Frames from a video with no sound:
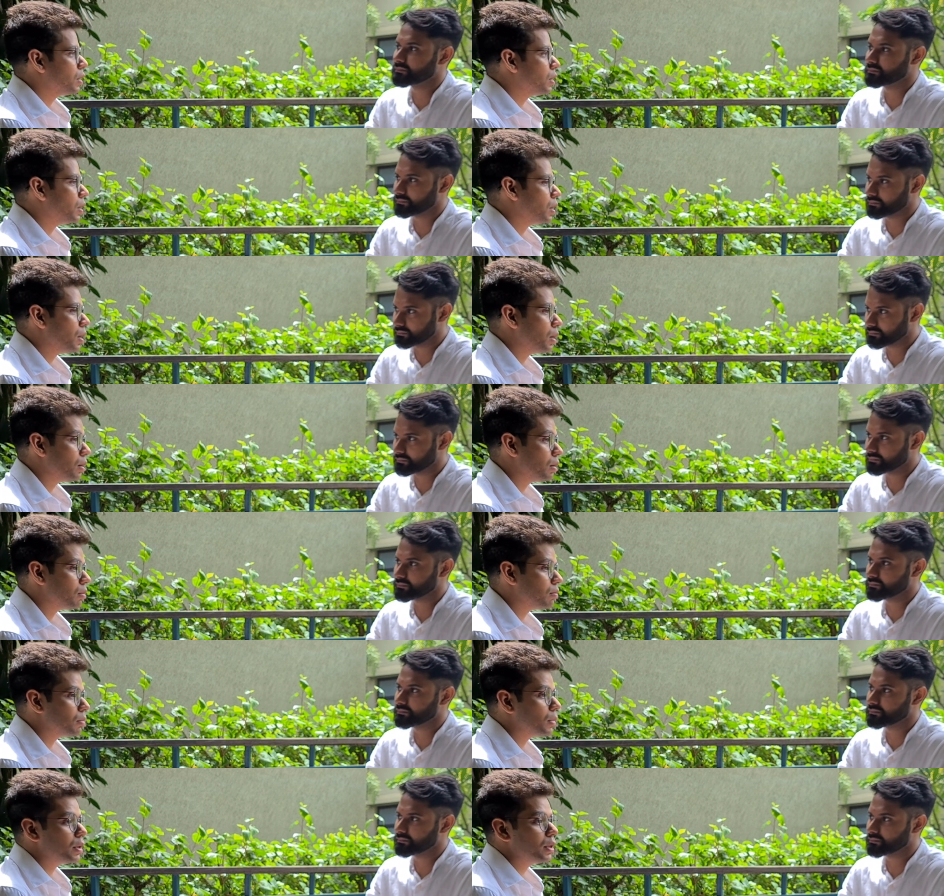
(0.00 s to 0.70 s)

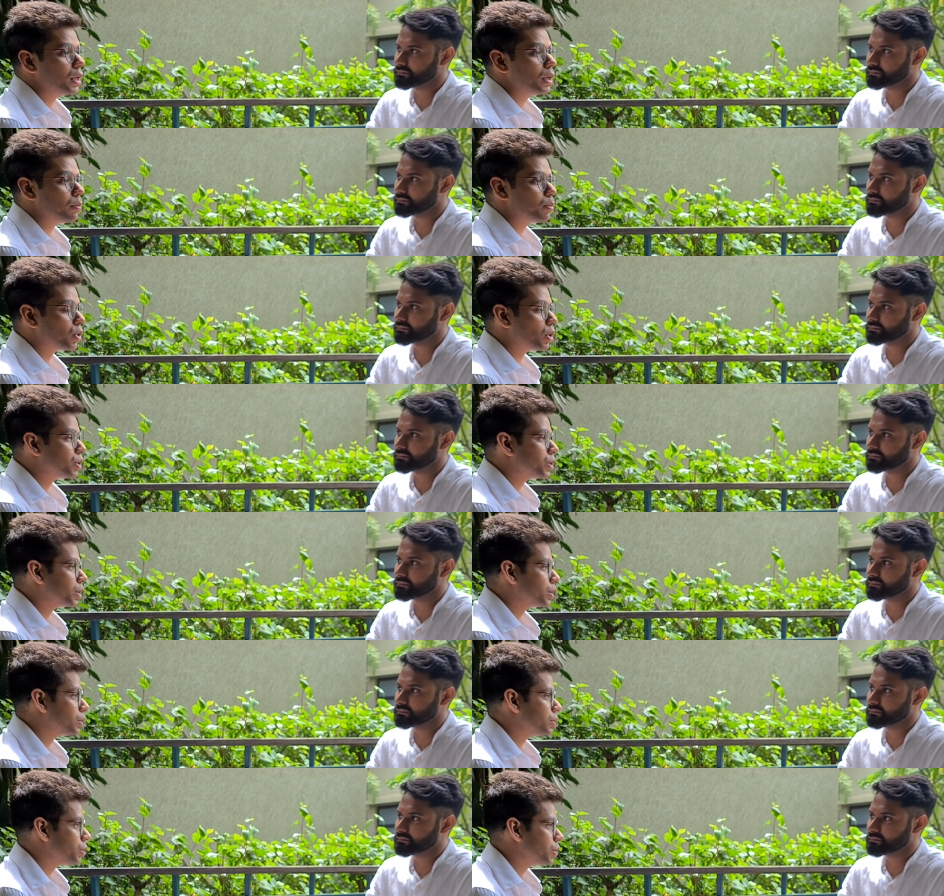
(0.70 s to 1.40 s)
Speaker 1: Um, did a
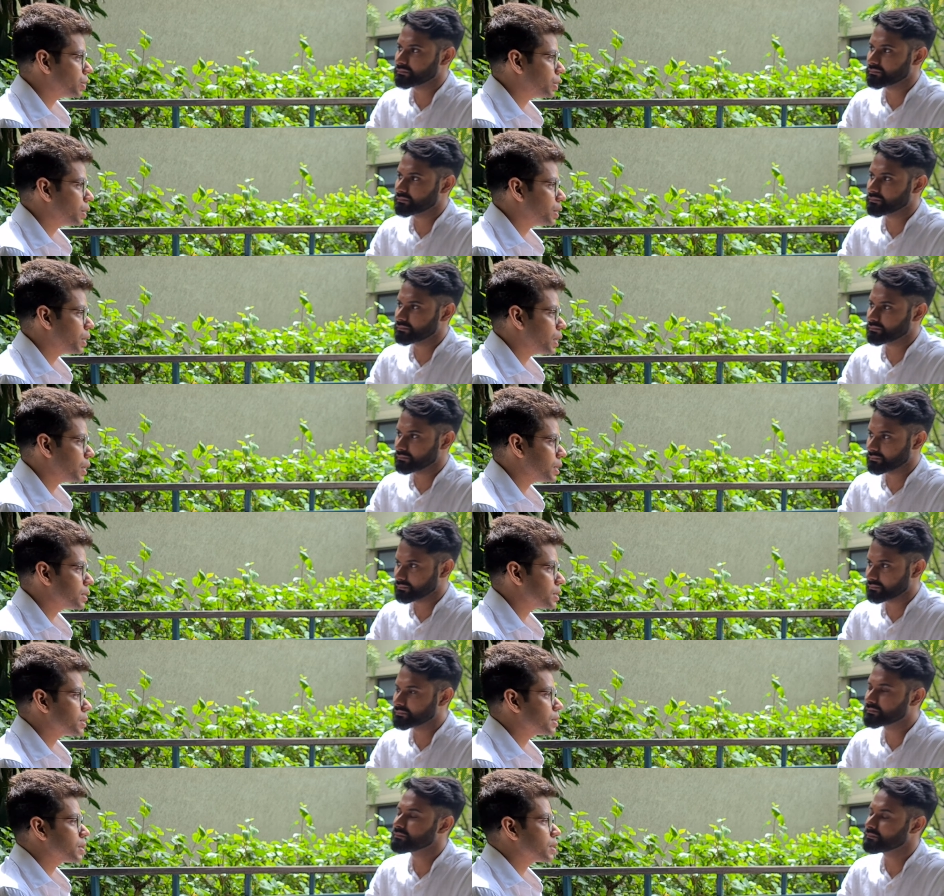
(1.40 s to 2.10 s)
project on churn
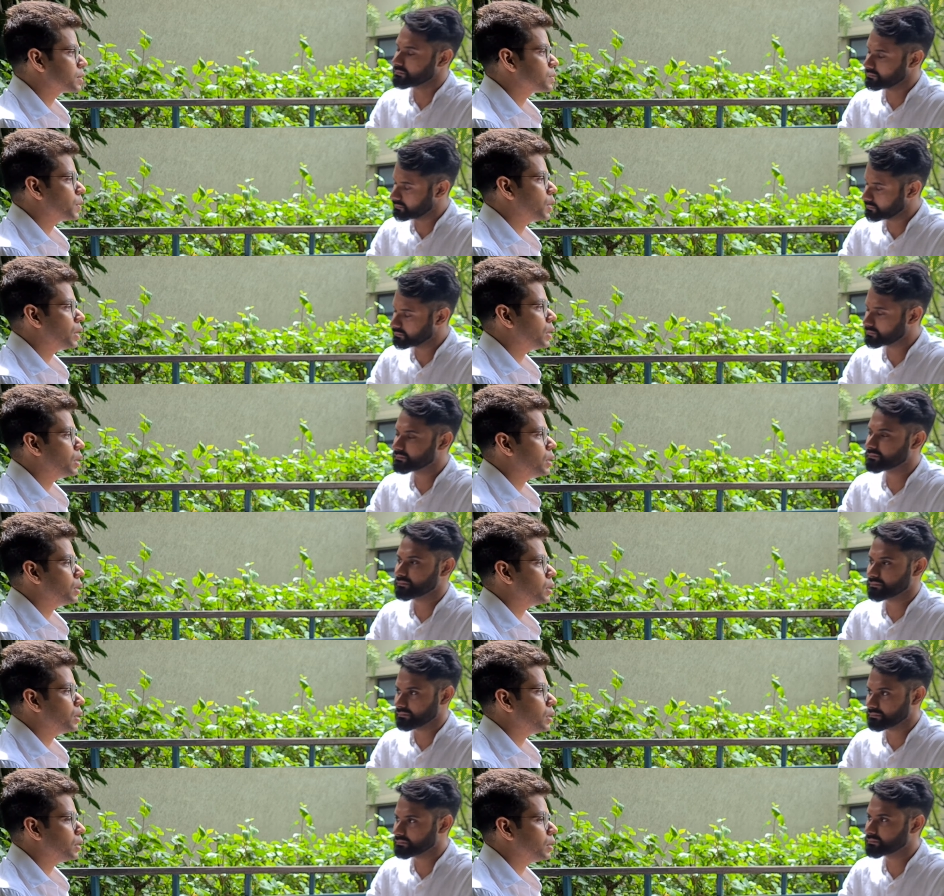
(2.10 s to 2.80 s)
analysis as well,
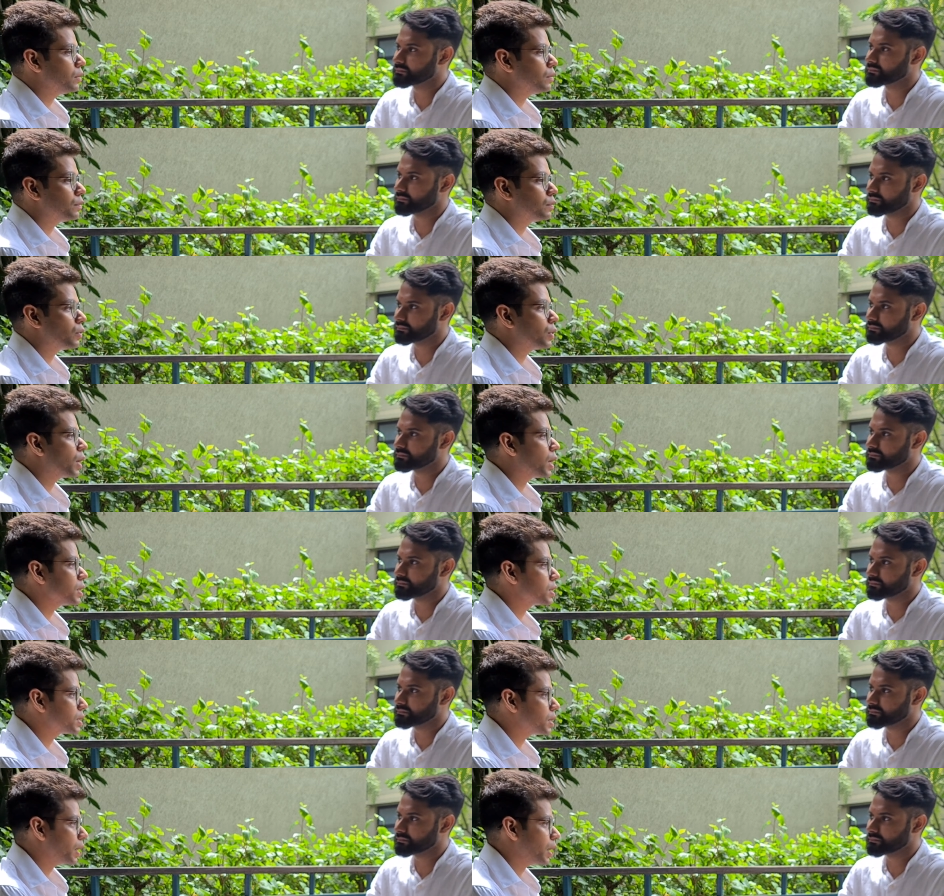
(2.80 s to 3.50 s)
uh,
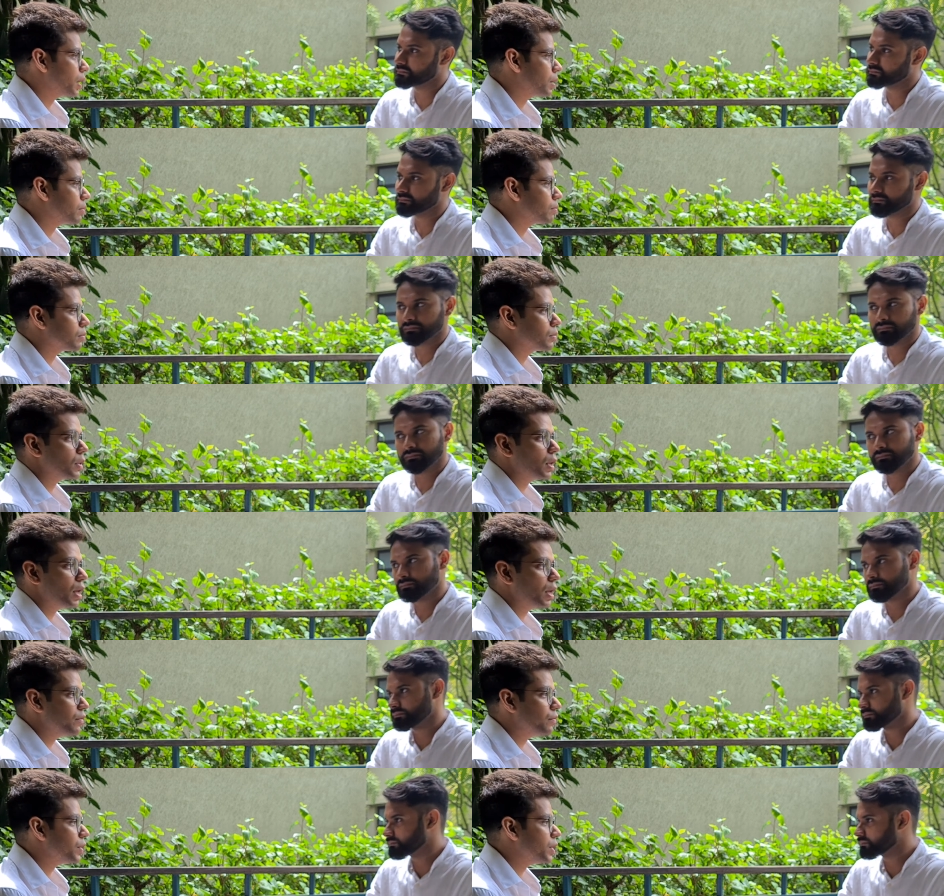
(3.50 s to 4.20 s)
forecasting.
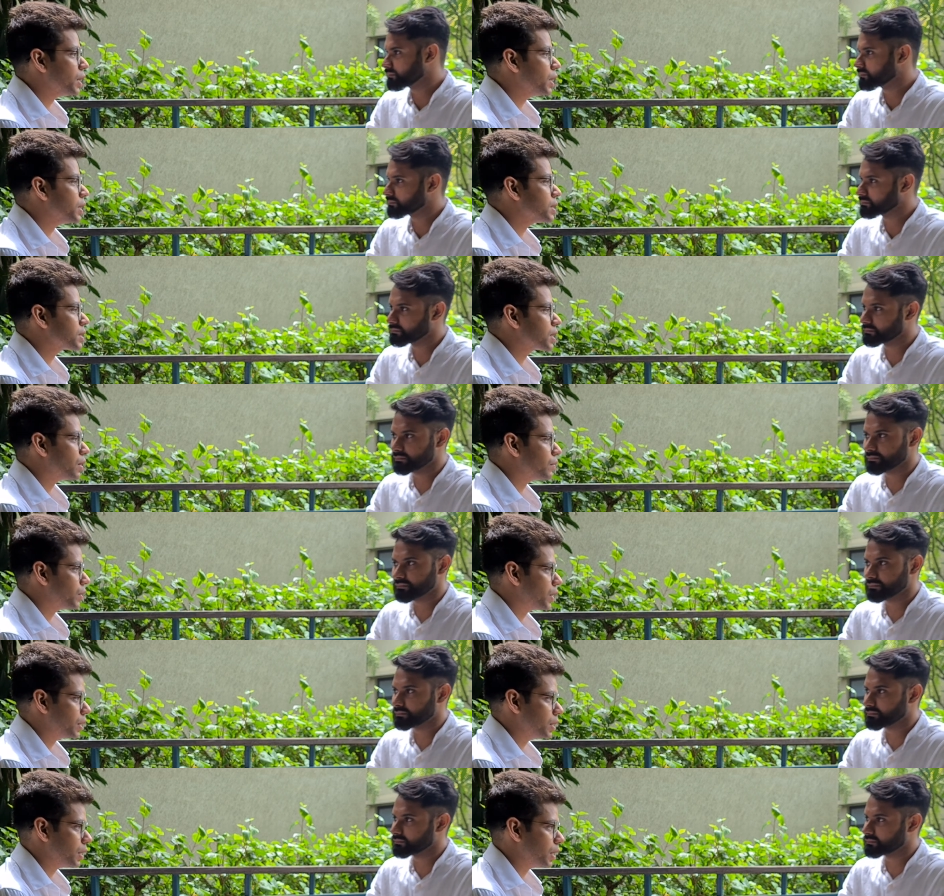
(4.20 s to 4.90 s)
Everything is
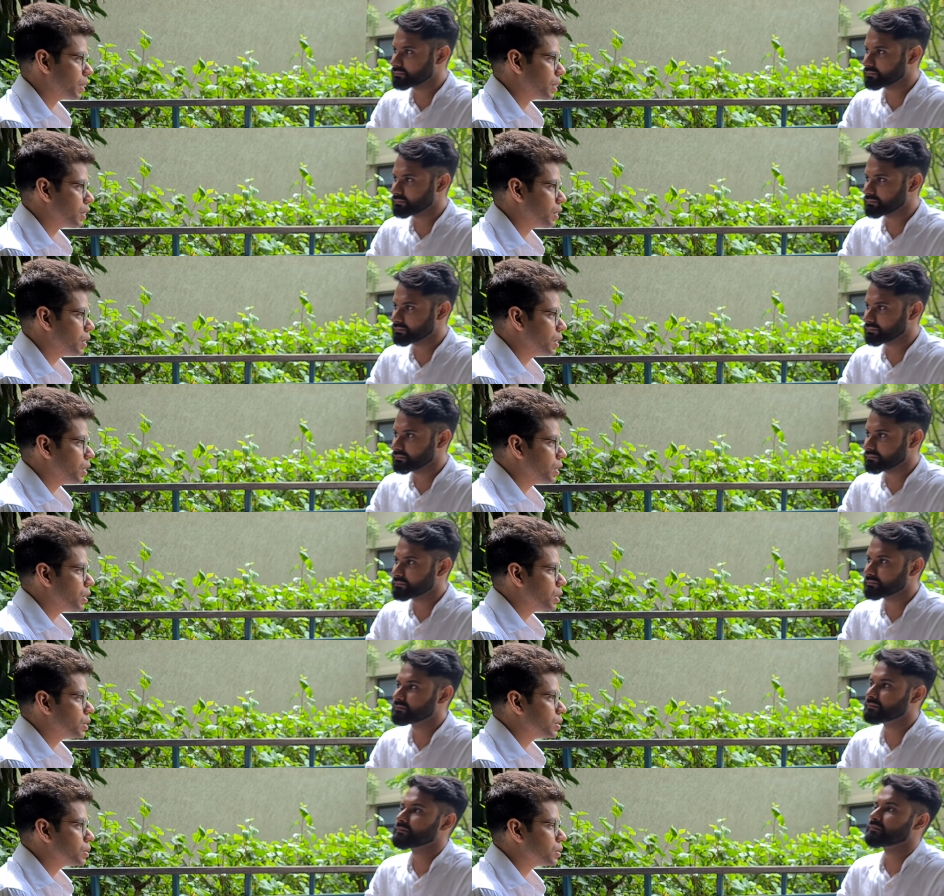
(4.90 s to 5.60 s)
covered in that.
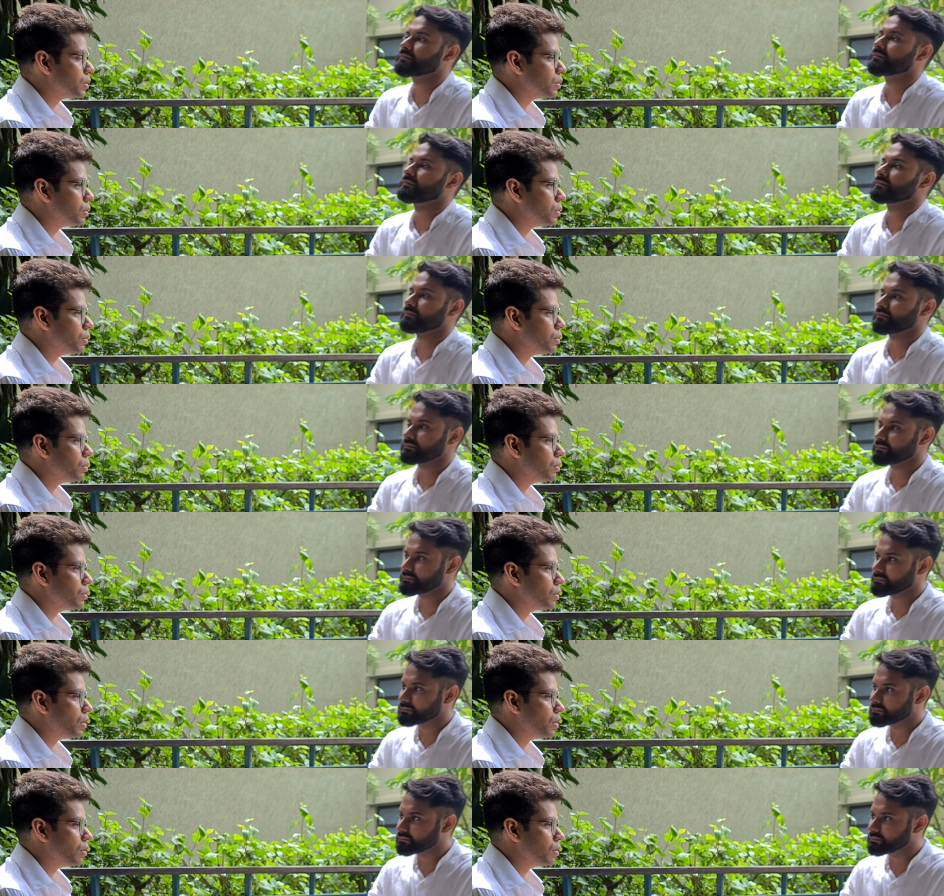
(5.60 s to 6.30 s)

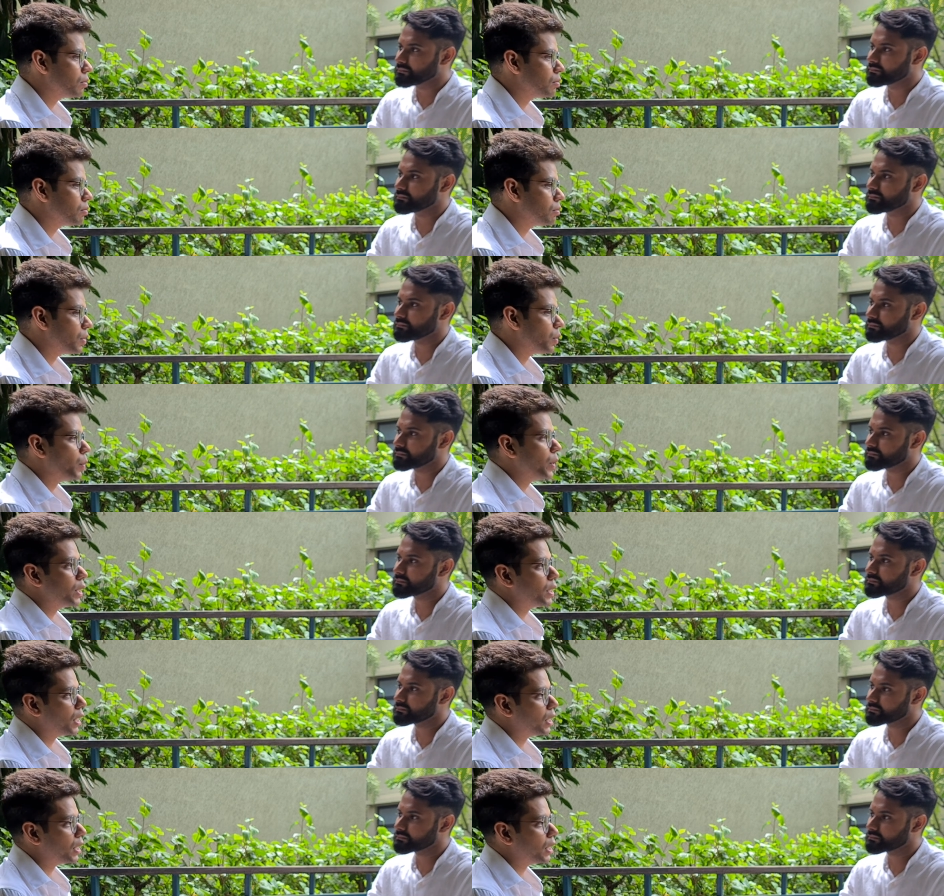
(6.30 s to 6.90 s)
So um, with